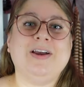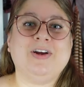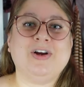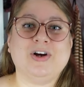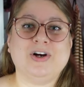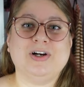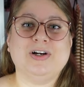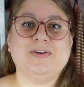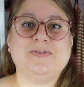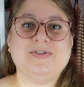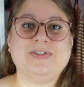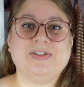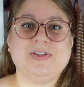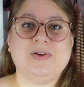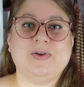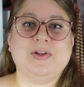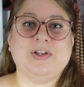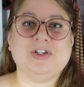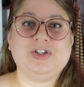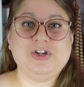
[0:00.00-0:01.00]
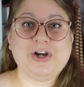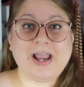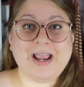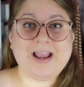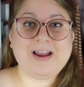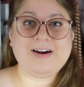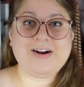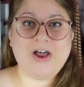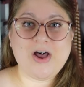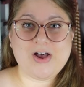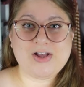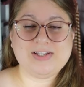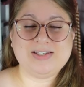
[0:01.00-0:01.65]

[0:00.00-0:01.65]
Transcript: Curvesoul try on haul.